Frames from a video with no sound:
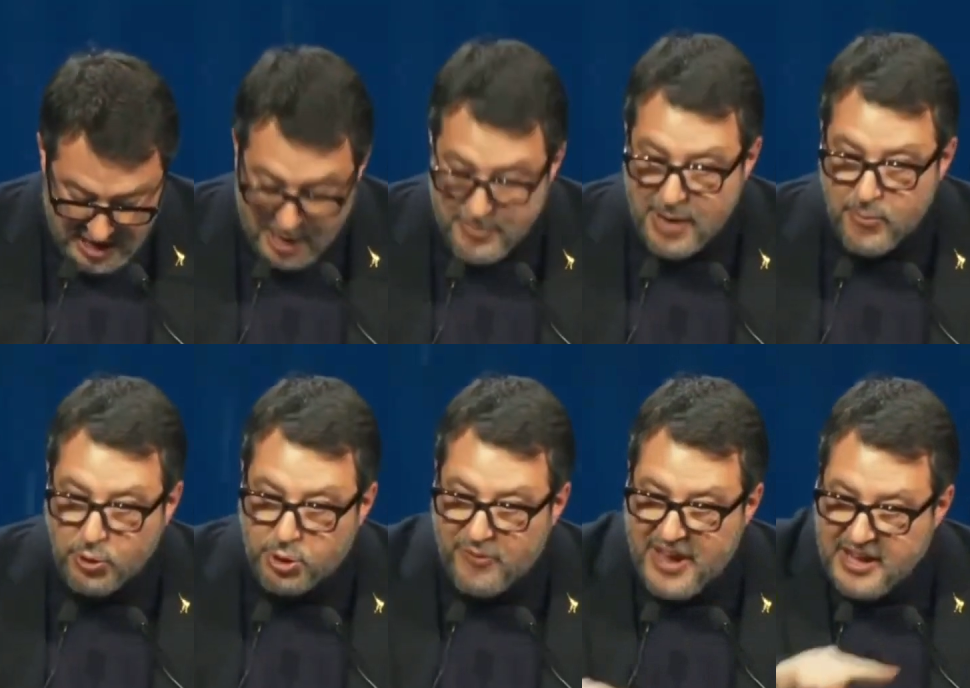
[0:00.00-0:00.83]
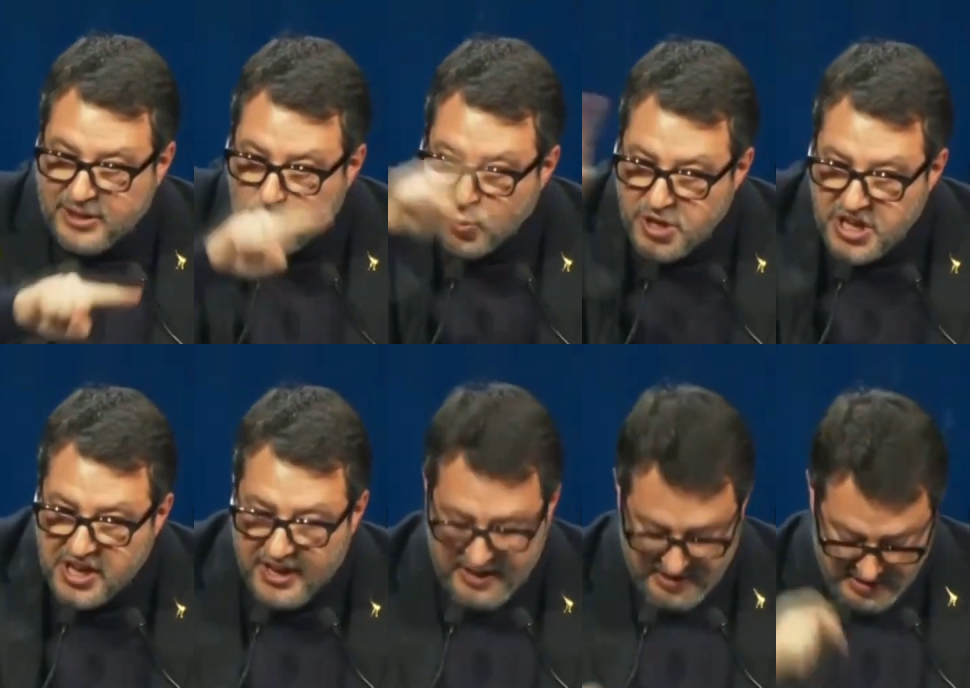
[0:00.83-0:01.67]
We have a duty to
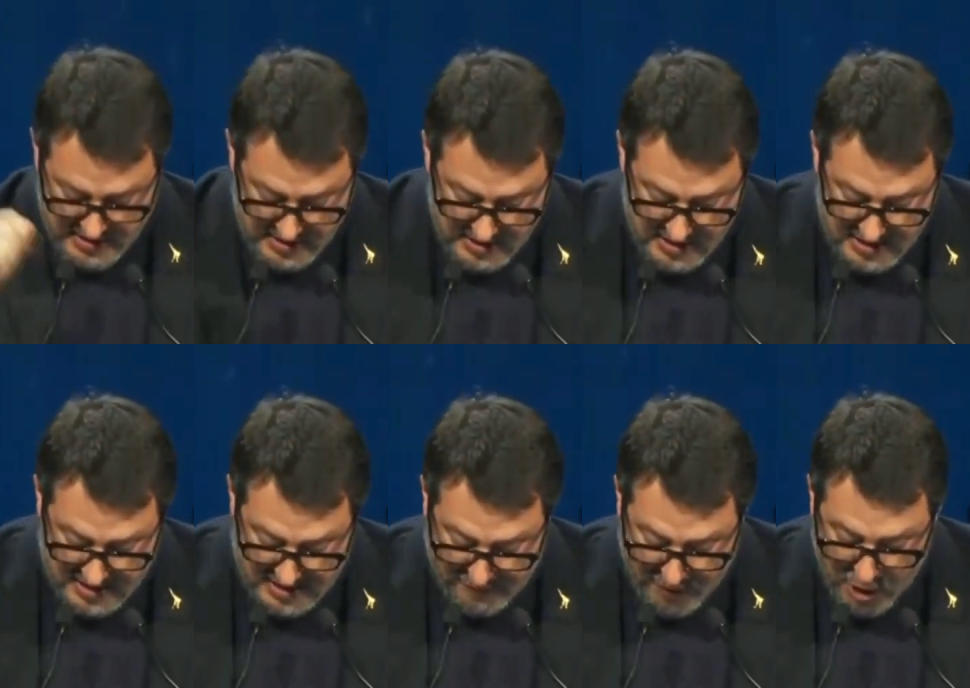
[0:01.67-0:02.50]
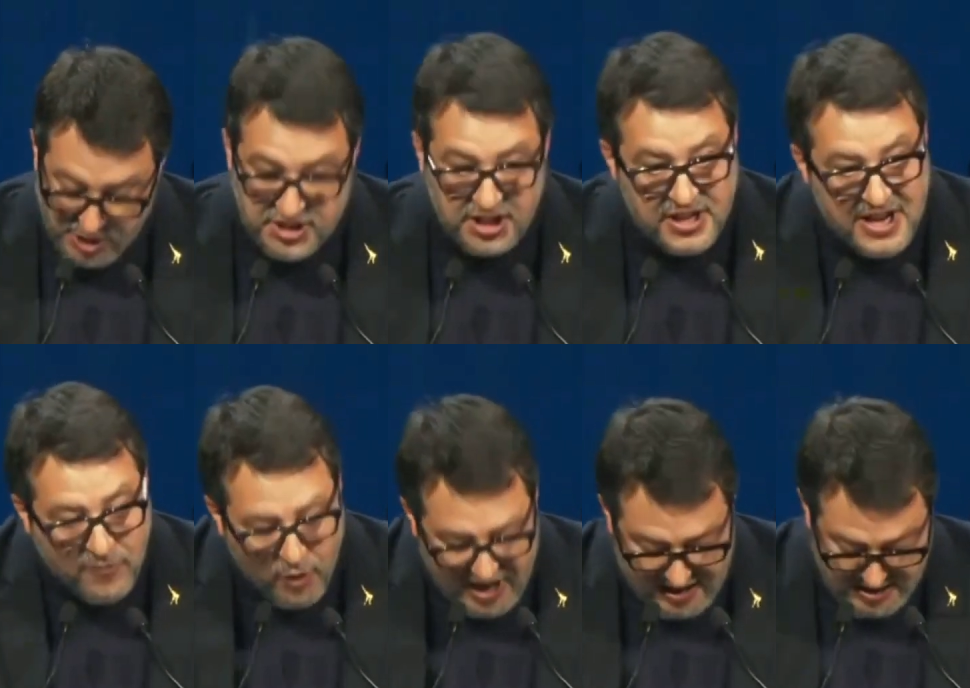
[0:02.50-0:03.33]
join forces and to
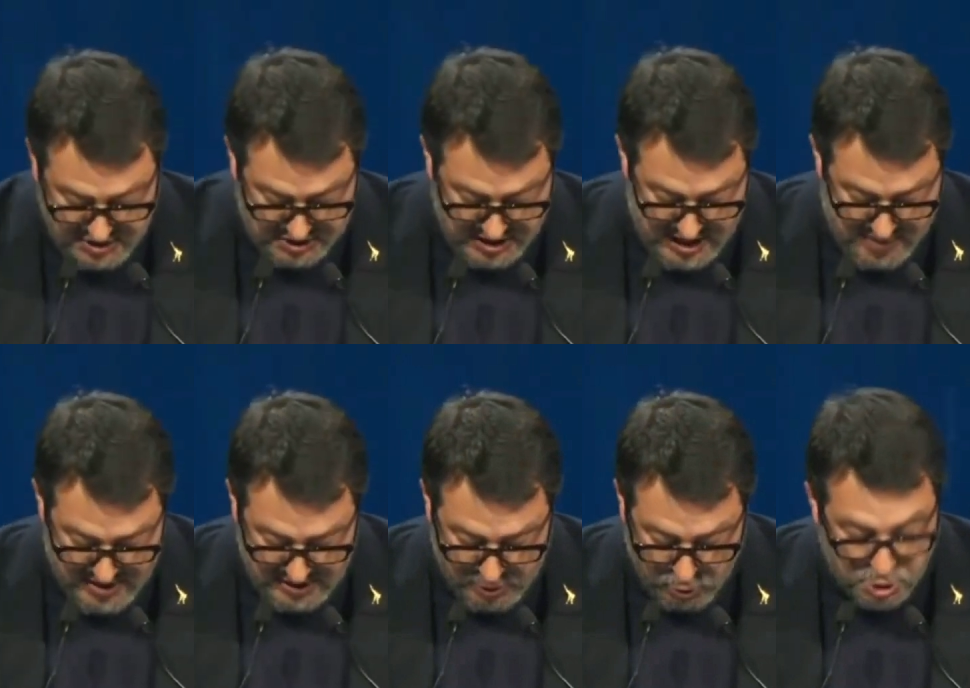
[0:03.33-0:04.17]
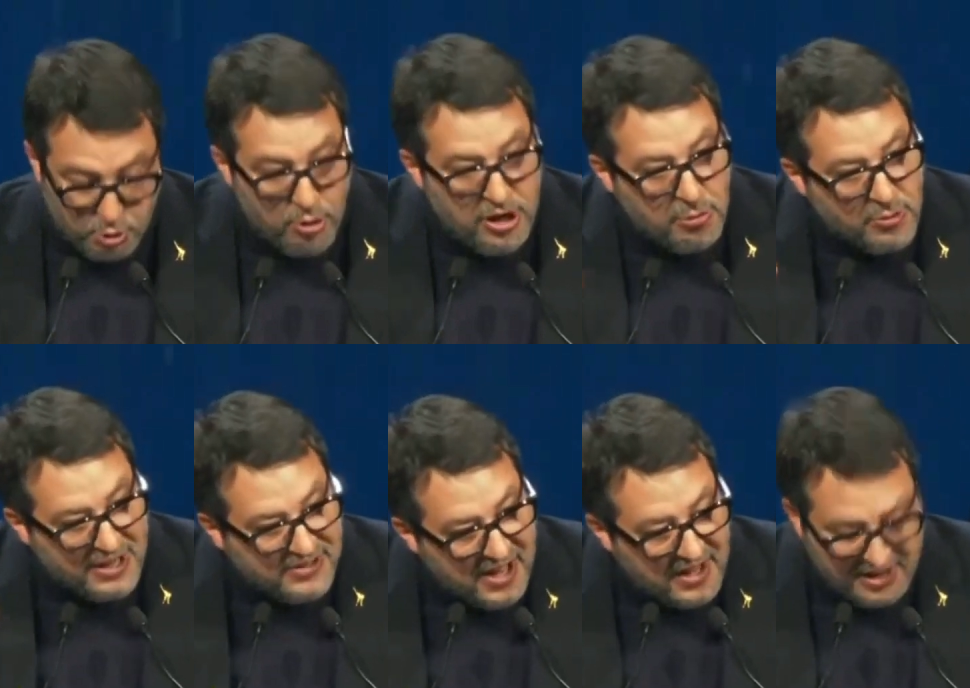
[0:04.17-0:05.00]
work together to build a
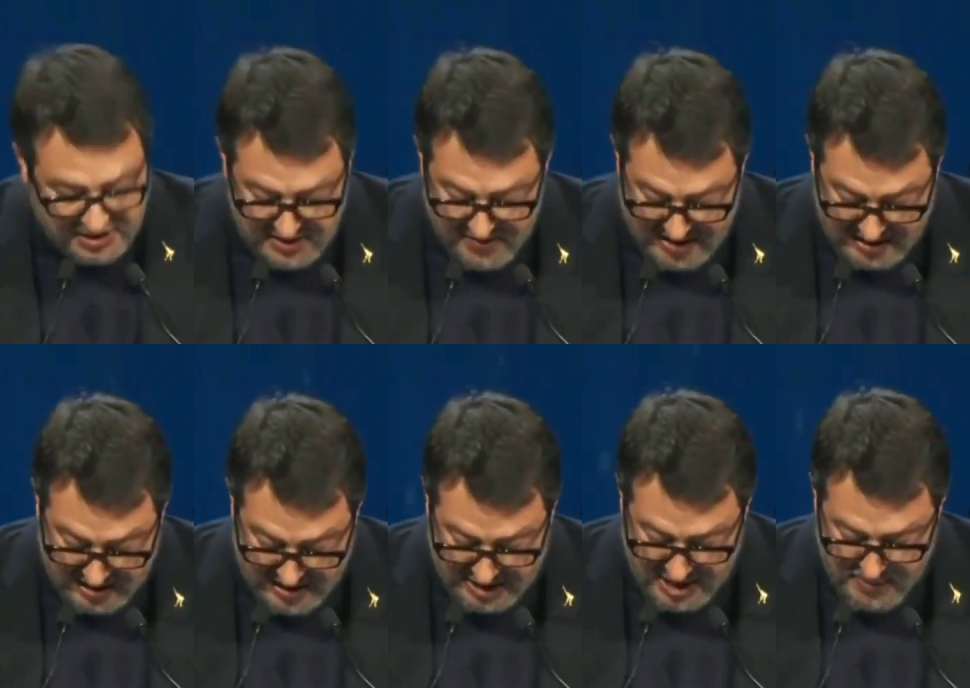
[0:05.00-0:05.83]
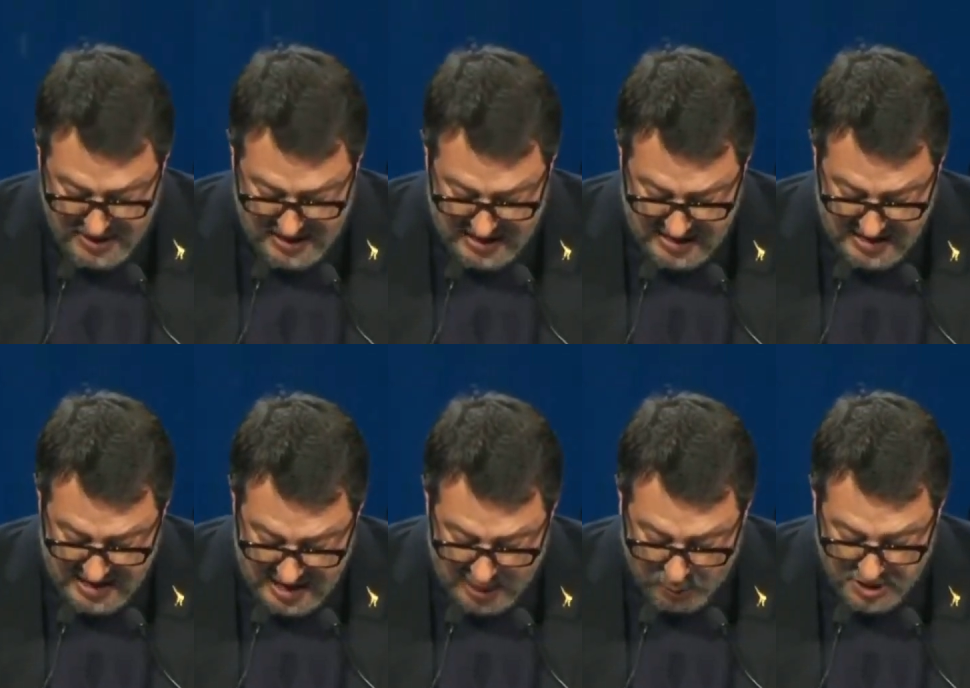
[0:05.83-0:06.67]
credible alternative to this
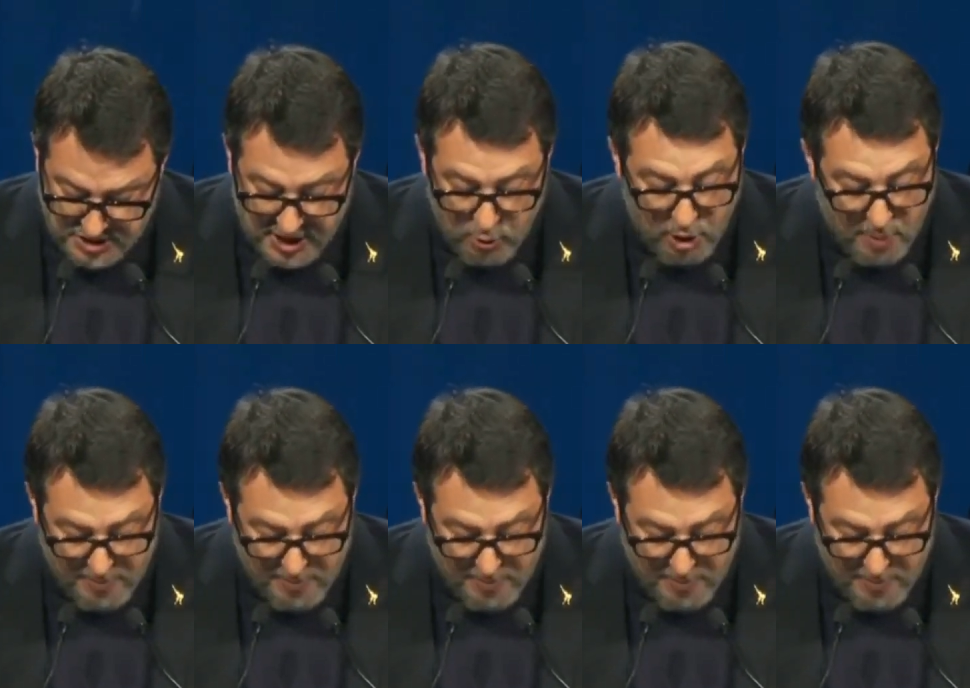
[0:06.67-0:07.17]
failed Europe.